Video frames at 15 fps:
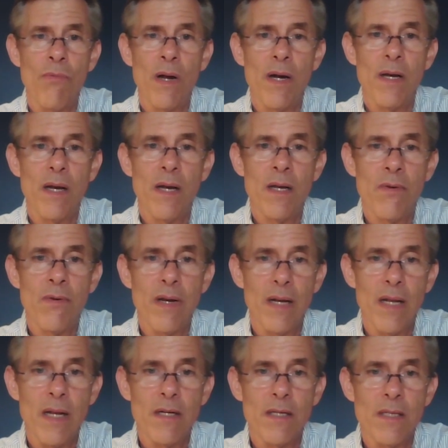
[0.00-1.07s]
what
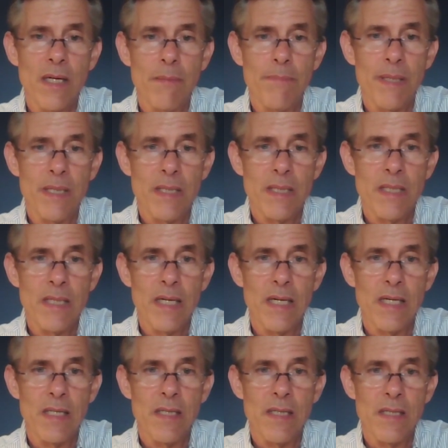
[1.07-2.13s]
union leadership
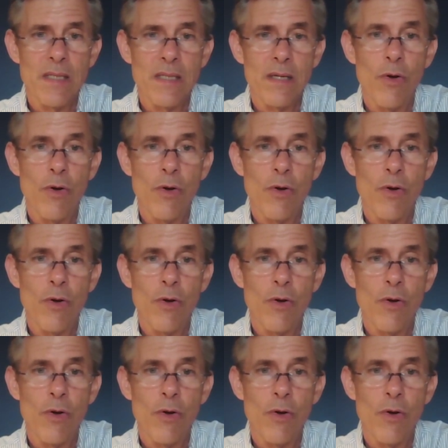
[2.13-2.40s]
is